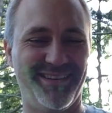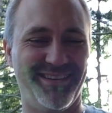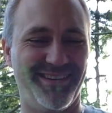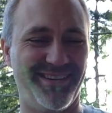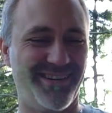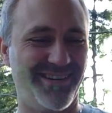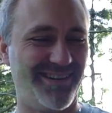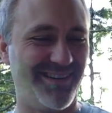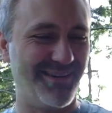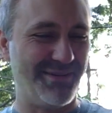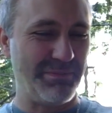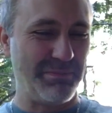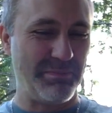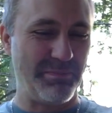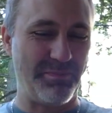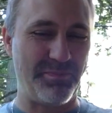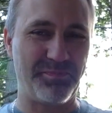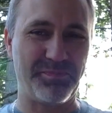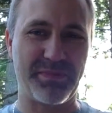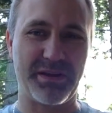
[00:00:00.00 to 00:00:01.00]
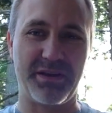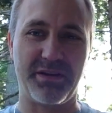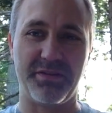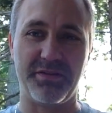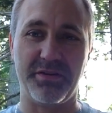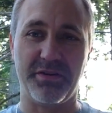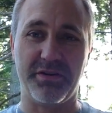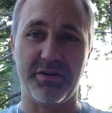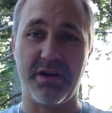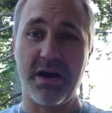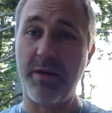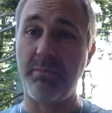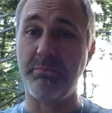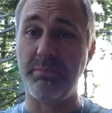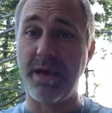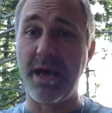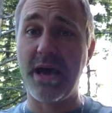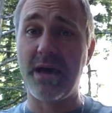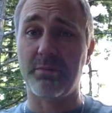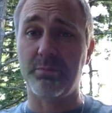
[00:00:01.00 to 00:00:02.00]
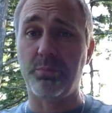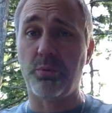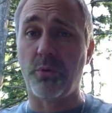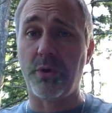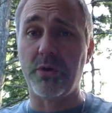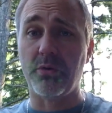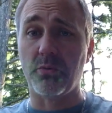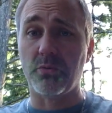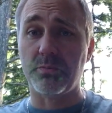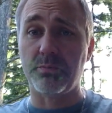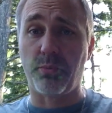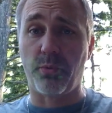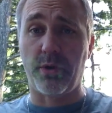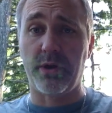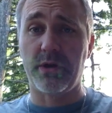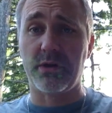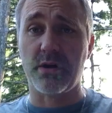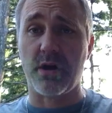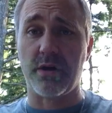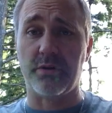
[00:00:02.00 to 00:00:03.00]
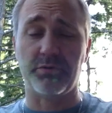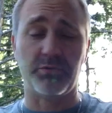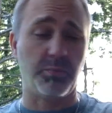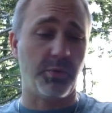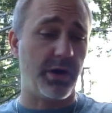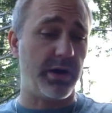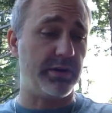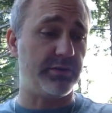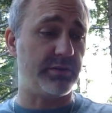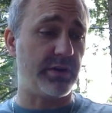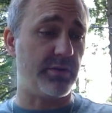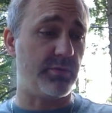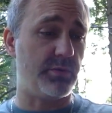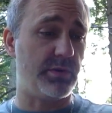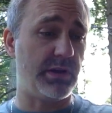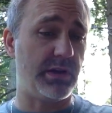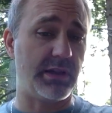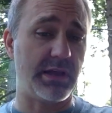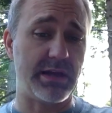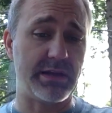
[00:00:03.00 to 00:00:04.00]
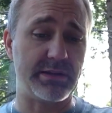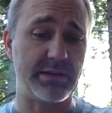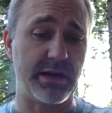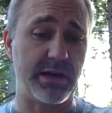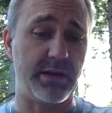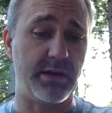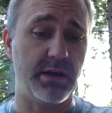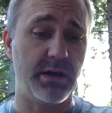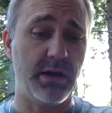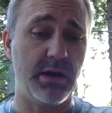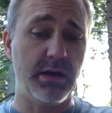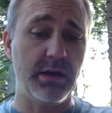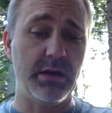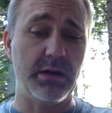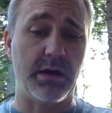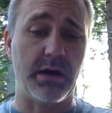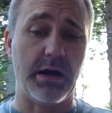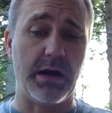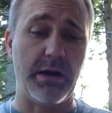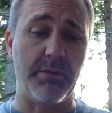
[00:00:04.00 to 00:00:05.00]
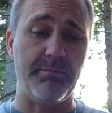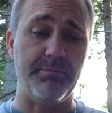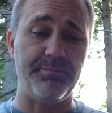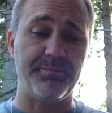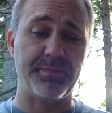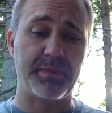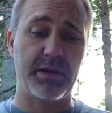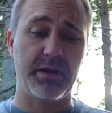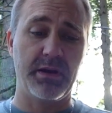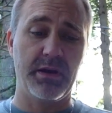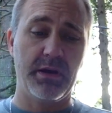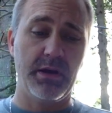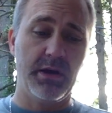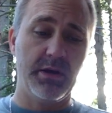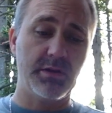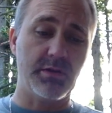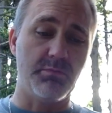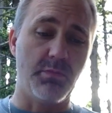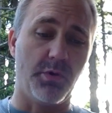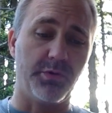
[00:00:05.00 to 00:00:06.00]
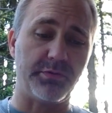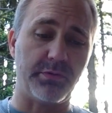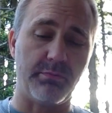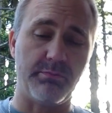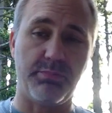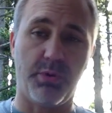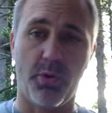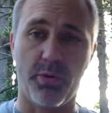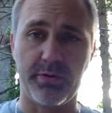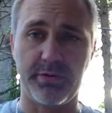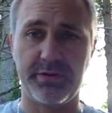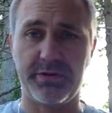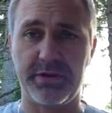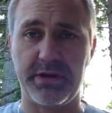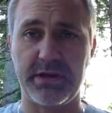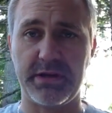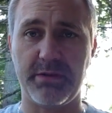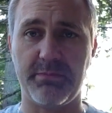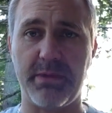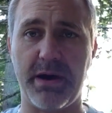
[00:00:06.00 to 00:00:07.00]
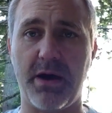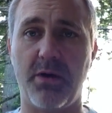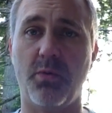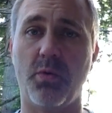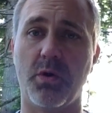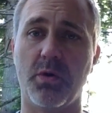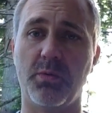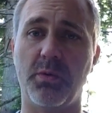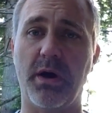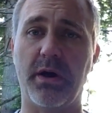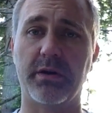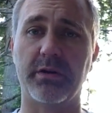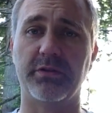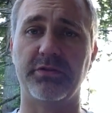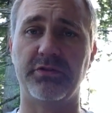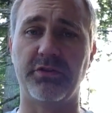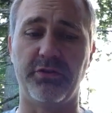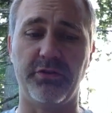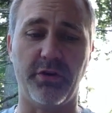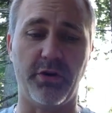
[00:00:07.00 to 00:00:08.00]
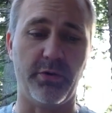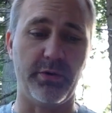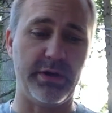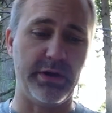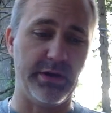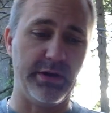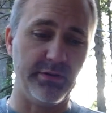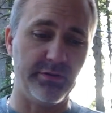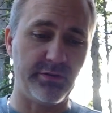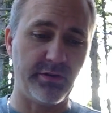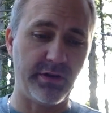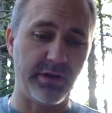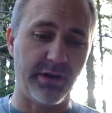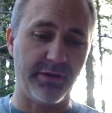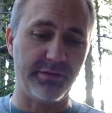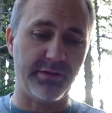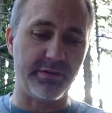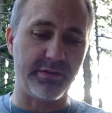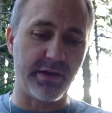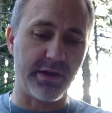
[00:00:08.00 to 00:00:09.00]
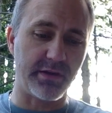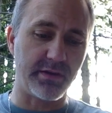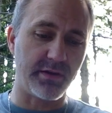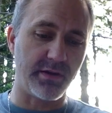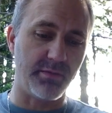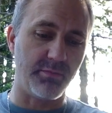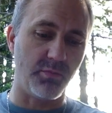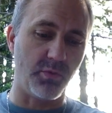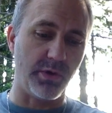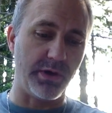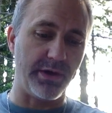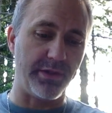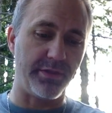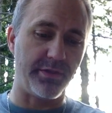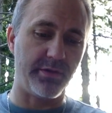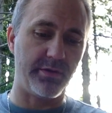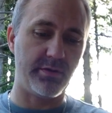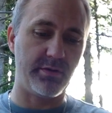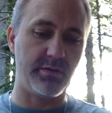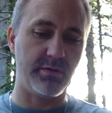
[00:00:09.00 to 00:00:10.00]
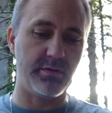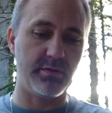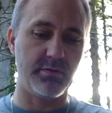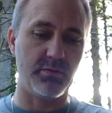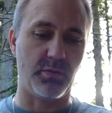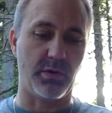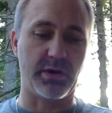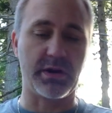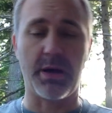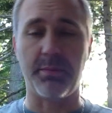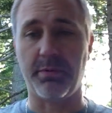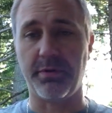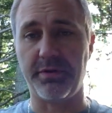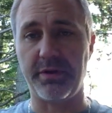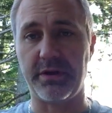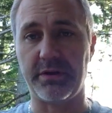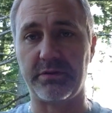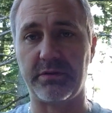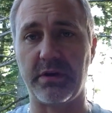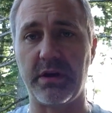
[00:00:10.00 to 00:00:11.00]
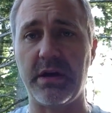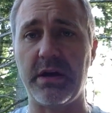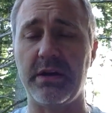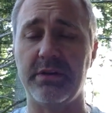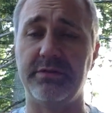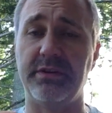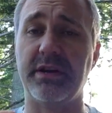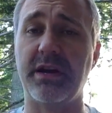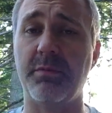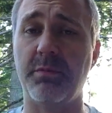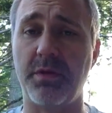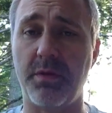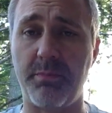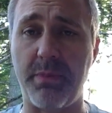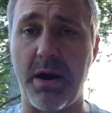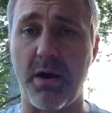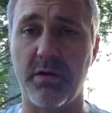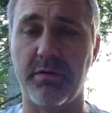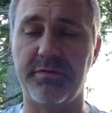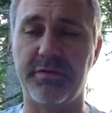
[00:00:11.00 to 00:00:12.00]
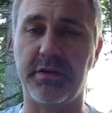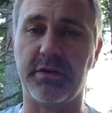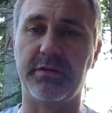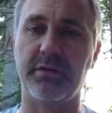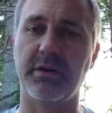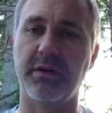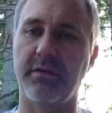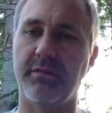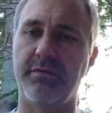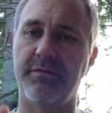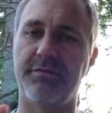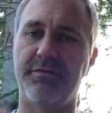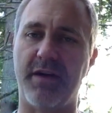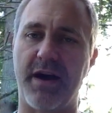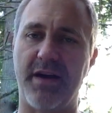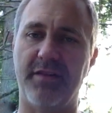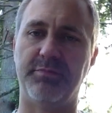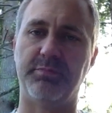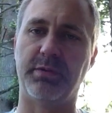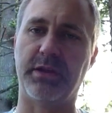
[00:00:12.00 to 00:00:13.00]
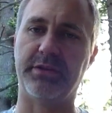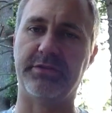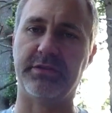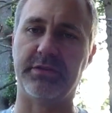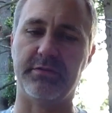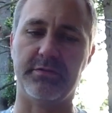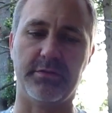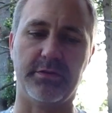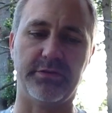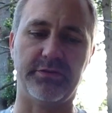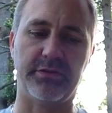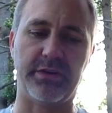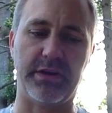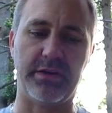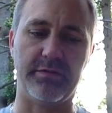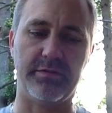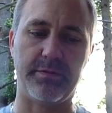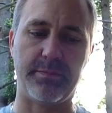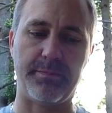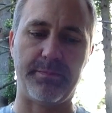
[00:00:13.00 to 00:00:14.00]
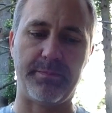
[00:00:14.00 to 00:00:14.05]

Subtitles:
Um, they're not bad point cost wise. I really like that. Um, The most important thing about Warwalkers to know is that they come with, well, a couple of things. Is they come with a power field, 5+ invul save.